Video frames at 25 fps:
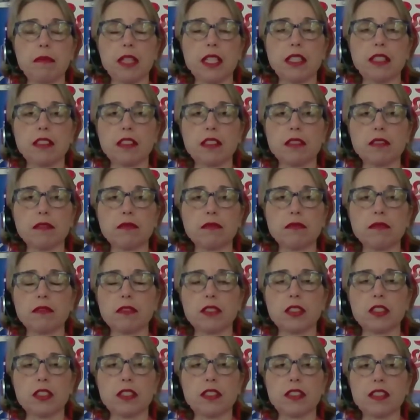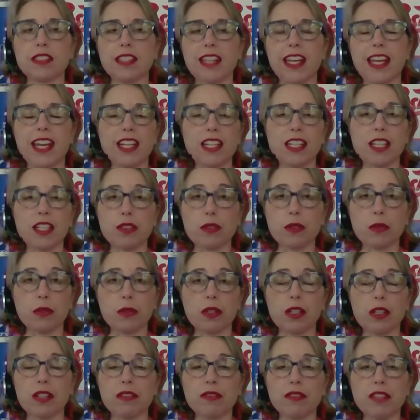It's just this candy
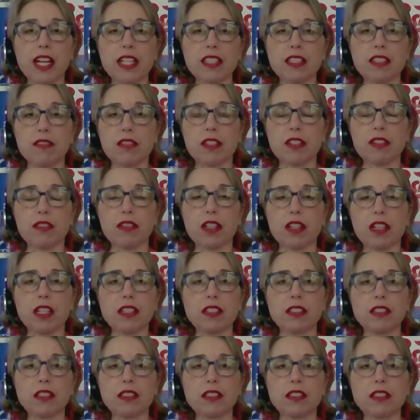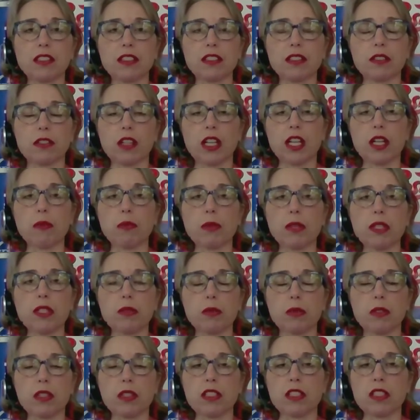store of lots of different learning
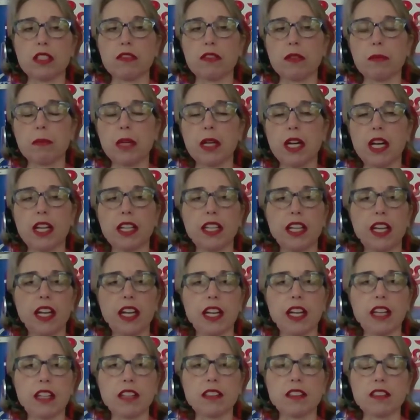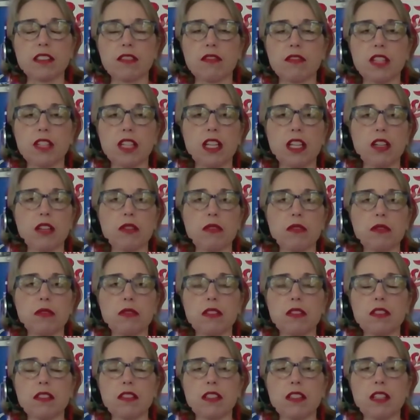resources, from podcasts to
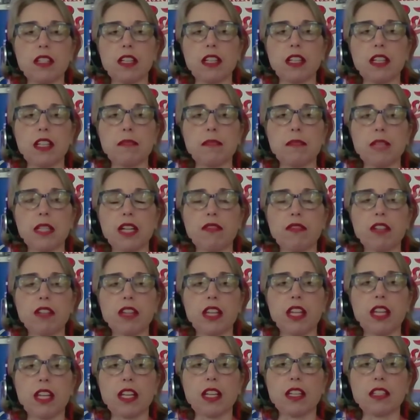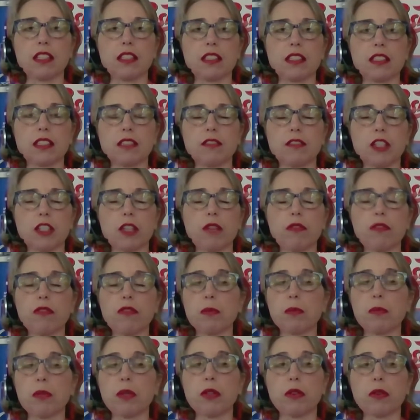videos and everything, and
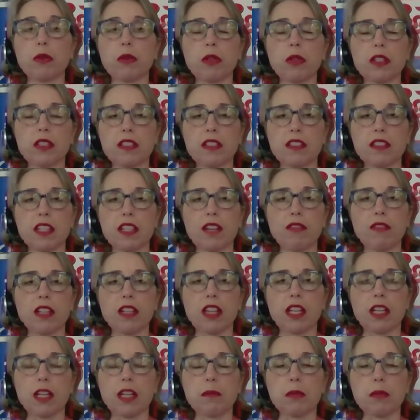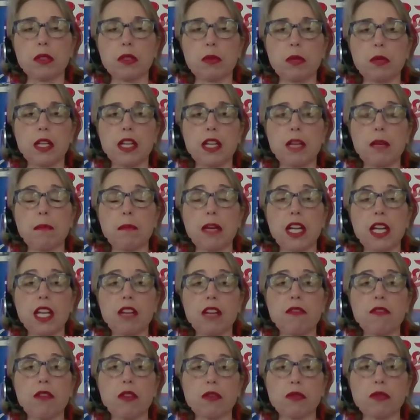full blown courses and everything in between. And
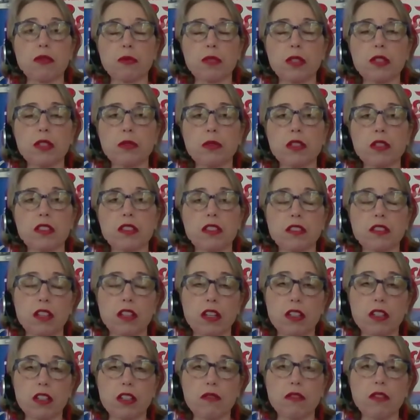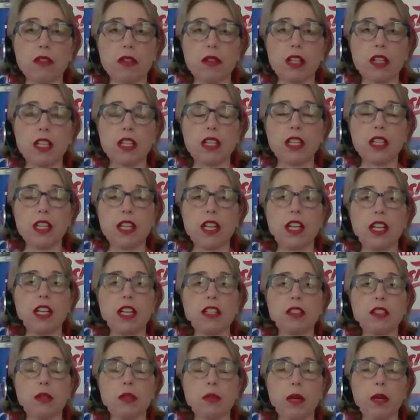many of those resources are devoted
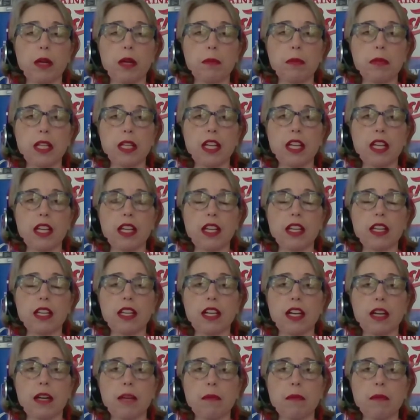to well-being.